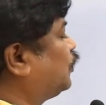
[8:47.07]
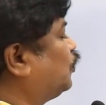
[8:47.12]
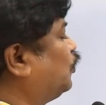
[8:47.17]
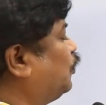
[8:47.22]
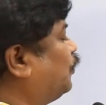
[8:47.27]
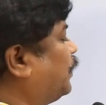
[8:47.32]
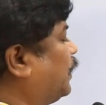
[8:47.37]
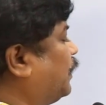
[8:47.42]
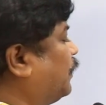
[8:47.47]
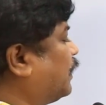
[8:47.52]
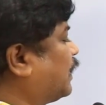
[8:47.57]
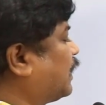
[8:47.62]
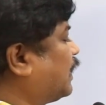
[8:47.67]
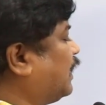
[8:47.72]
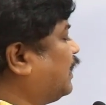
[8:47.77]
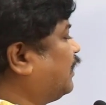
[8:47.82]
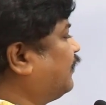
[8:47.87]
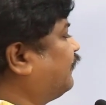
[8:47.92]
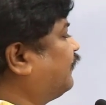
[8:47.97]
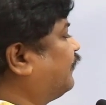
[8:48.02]
two power
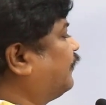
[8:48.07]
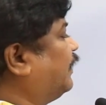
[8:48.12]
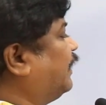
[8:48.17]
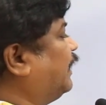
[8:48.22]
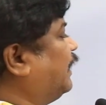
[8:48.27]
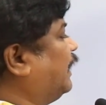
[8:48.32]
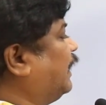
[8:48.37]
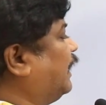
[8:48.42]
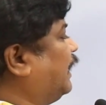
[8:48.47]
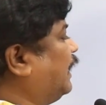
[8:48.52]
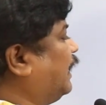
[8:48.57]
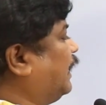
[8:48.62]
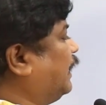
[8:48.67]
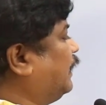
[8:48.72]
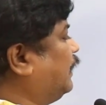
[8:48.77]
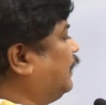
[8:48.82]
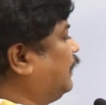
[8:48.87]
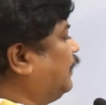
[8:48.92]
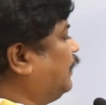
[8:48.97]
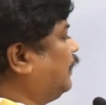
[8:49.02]
of
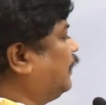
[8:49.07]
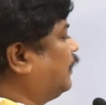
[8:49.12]
n